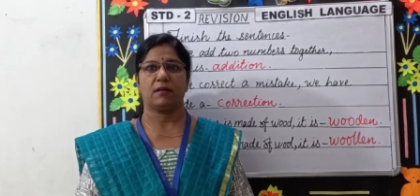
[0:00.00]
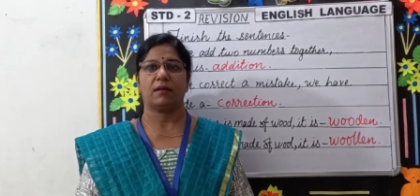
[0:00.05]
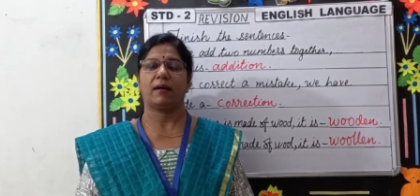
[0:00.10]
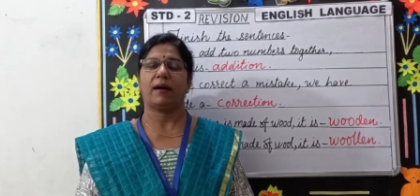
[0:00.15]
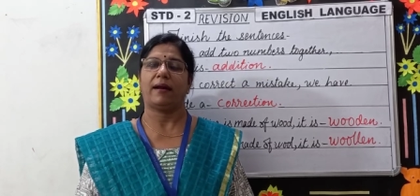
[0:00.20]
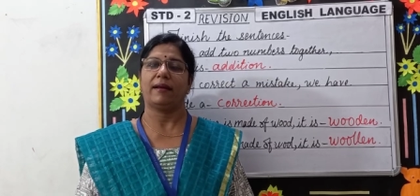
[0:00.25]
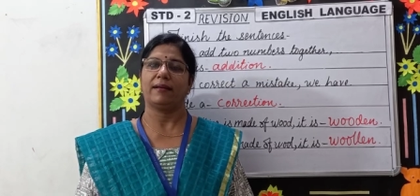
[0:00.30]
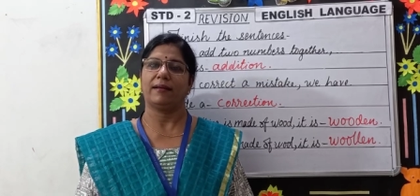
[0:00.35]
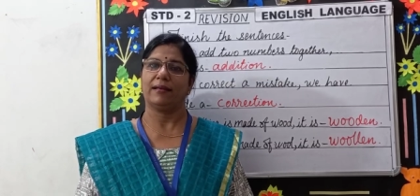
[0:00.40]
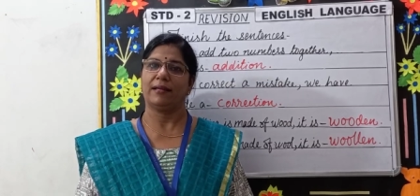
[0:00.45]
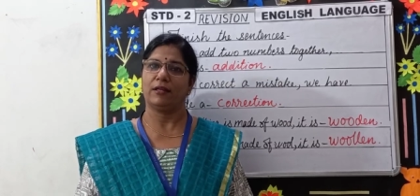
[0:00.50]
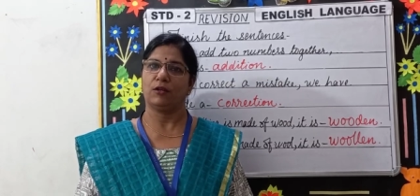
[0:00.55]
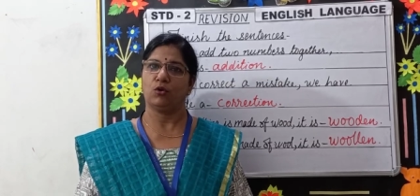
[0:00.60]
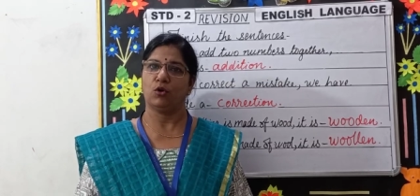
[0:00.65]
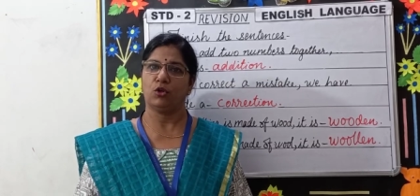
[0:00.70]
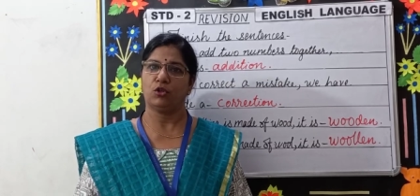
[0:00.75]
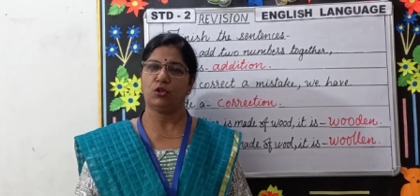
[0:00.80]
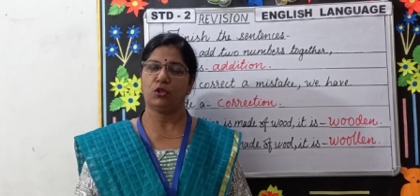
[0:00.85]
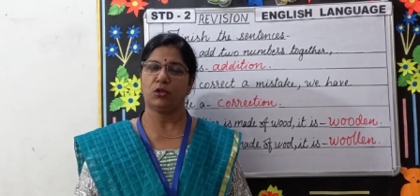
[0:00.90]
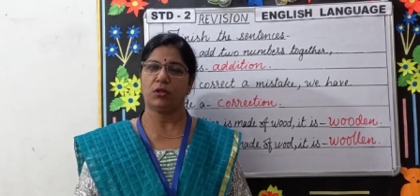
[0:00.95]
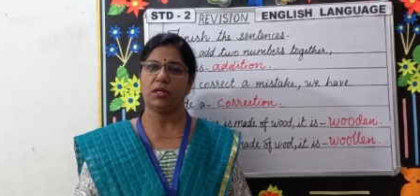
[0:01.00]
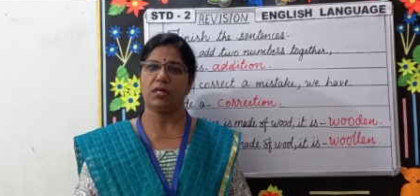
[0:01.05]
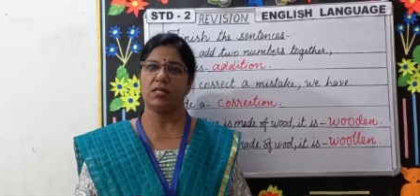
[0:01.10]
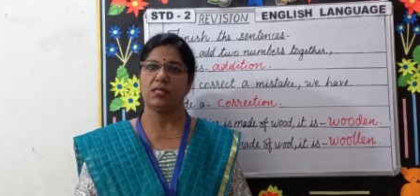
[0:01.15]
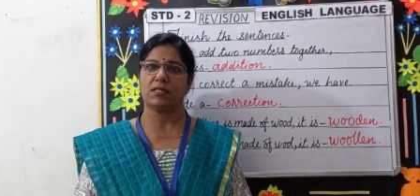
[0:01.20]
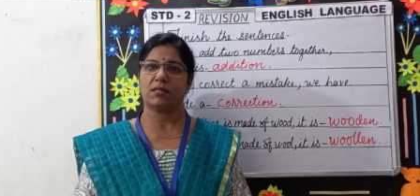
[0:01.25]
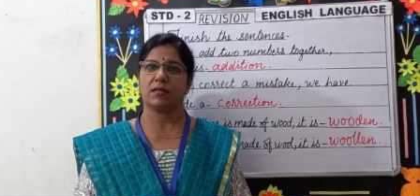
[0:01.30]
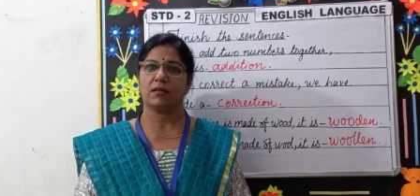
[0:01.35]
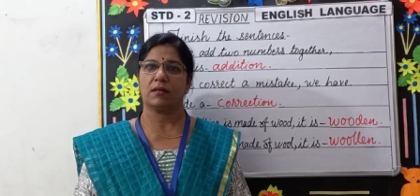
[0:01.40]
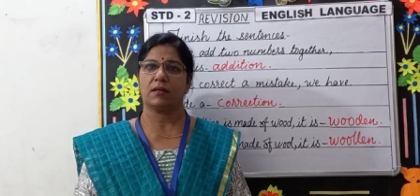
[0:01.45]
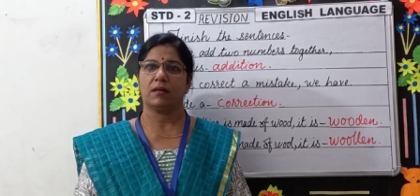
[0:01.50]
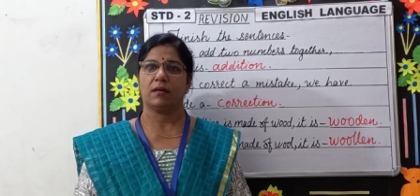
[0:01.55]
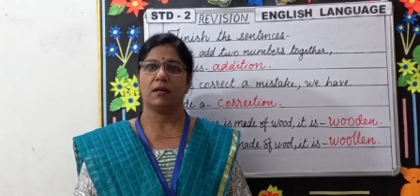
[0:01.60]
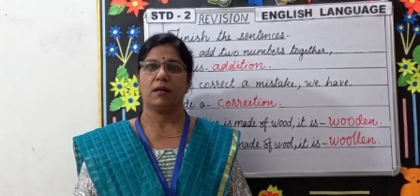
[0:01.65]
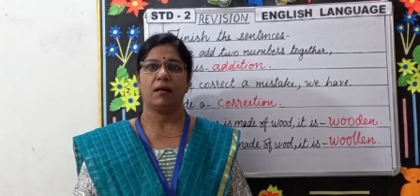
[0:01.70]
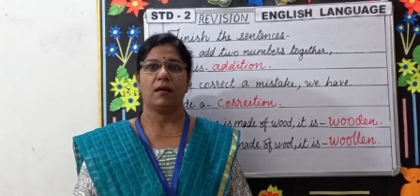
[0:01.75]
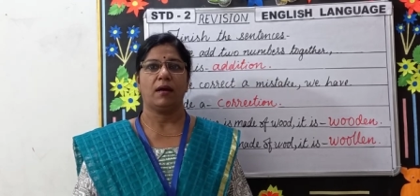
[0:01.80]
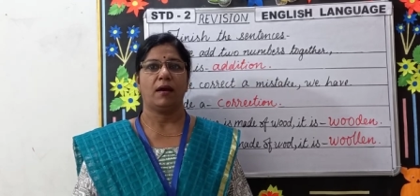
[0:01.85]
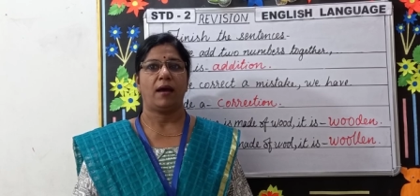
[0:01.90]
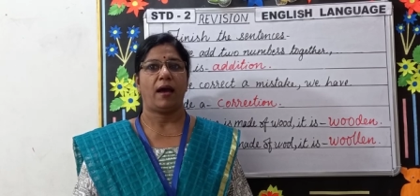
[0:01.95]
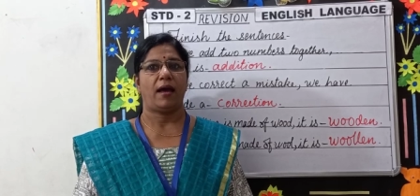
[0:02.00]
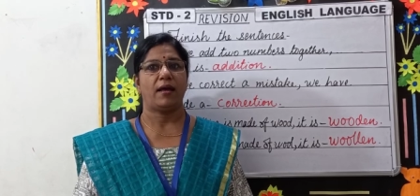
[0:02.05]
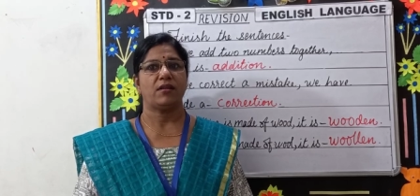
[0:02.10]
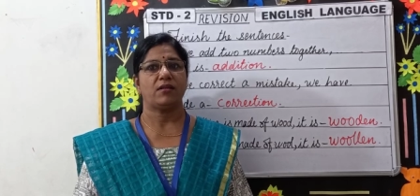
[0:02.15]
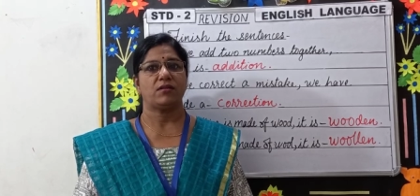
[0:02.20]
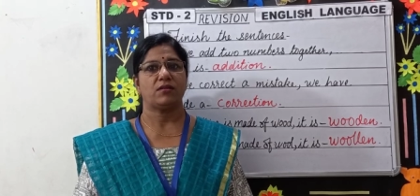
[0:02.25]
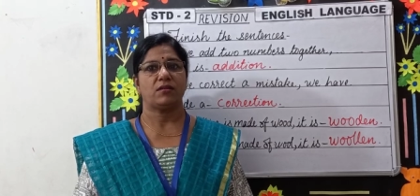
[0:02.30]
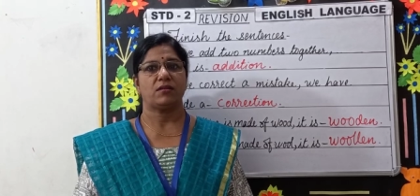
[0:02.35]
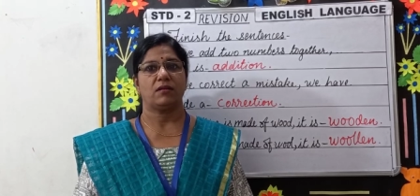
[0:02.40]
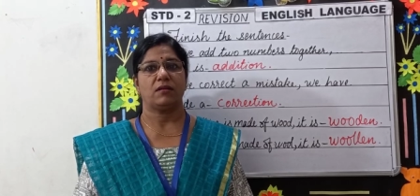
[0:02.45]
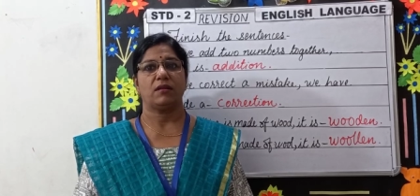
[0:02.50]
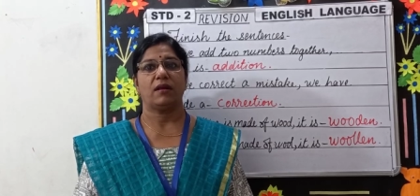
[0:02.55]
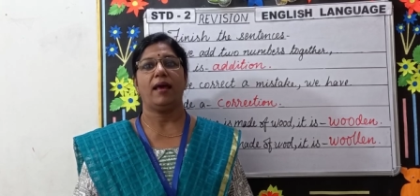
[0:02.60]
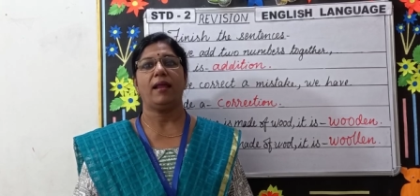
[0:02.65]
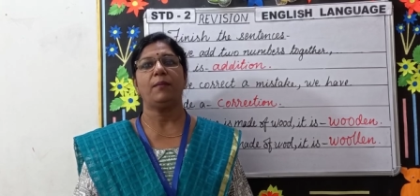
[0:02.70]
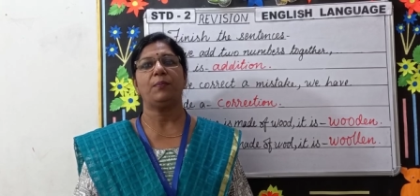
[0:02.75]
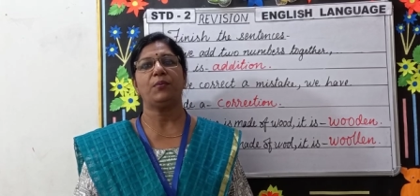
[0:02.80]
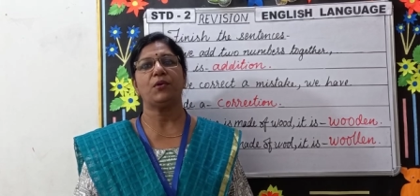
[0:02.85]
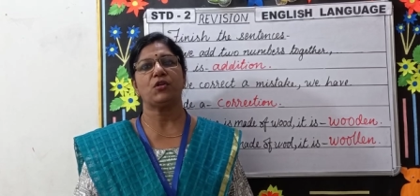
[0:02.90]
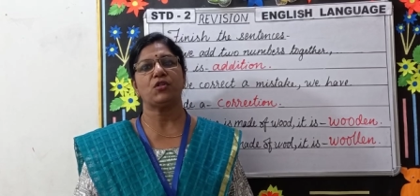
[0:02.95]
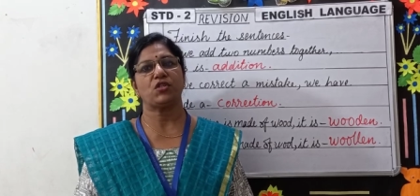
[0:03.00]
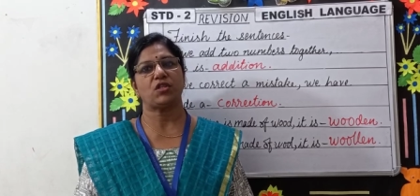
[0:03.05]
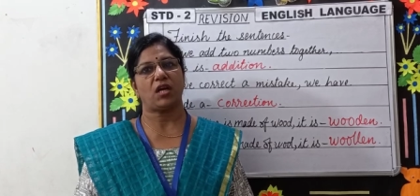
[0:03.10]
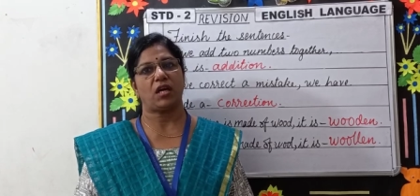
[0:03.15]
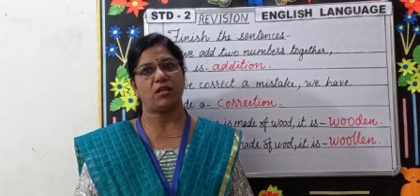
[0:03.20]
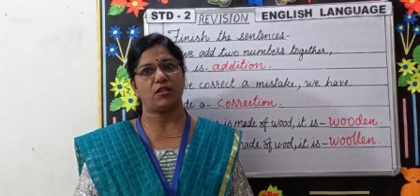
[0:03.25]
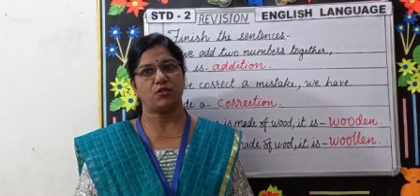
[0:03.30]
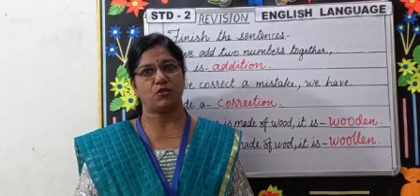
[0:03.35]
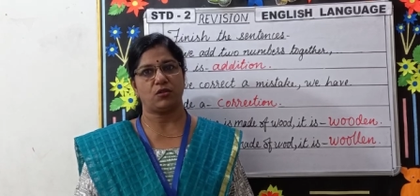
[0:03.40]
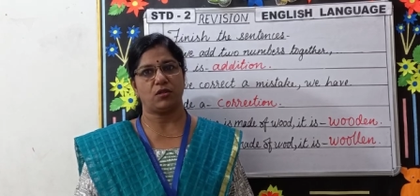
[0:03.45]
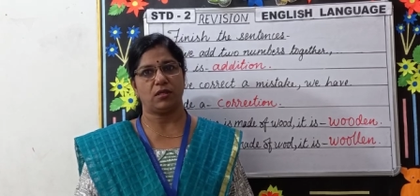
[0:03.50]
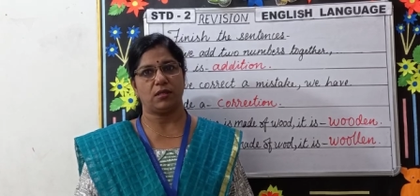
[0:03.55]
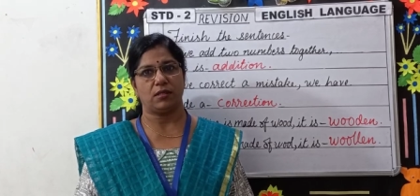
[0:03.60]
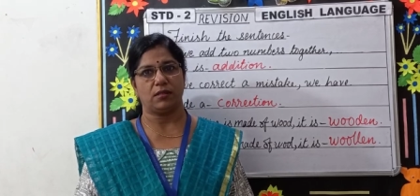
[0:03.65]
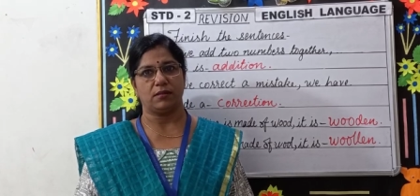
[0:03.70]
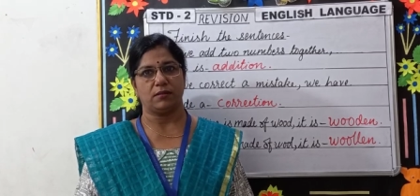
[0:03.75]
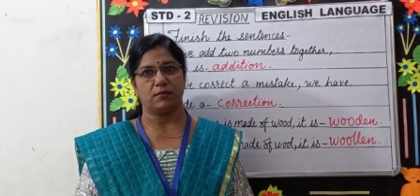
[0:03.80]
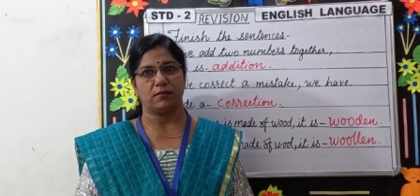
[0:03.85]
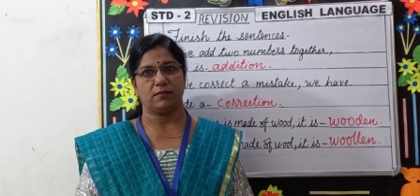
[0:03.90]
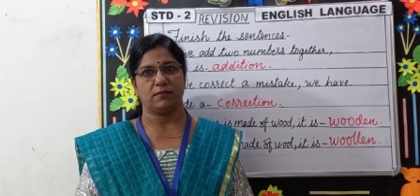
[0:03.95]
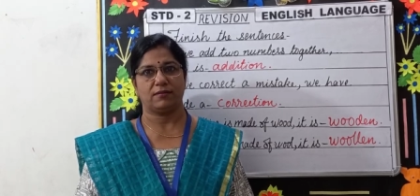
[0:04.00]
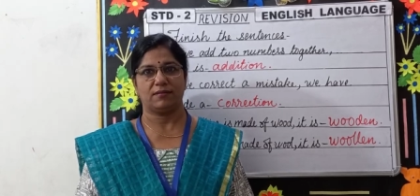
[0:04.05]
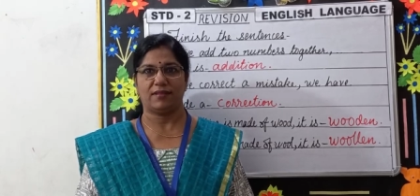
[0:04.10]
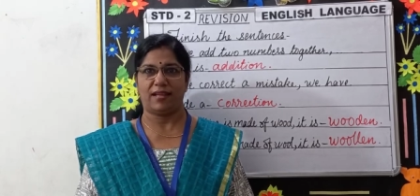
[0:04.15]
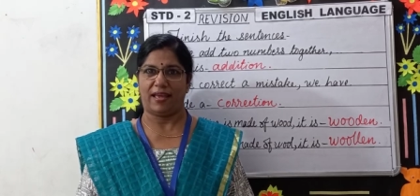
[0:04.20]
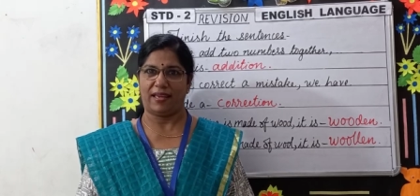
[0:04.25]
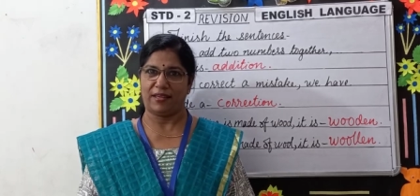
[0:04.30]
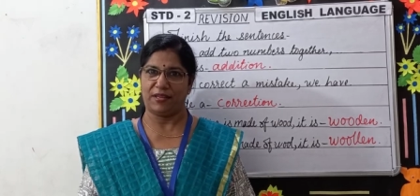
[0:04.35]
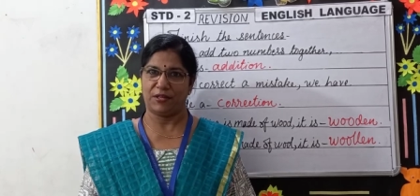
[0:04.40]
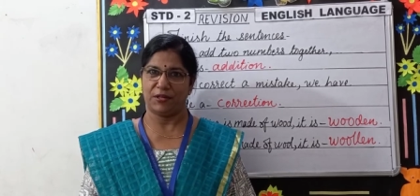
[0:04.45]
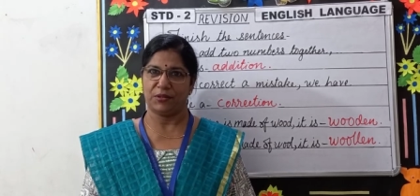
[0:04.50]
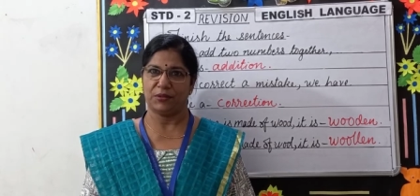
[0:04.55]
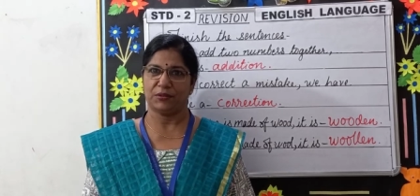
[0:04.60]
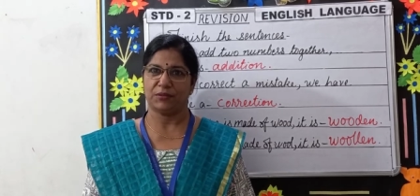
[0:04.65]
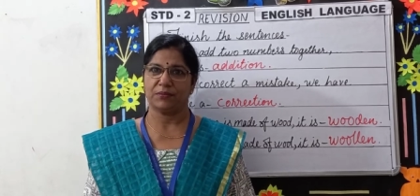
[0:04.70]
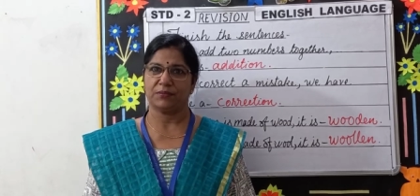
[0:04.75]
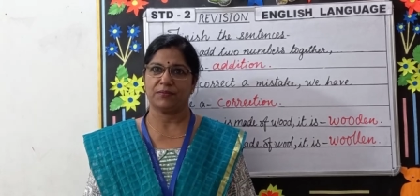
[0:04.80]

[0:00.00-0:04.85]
Kindly go through it and help your child to learn. Thank you.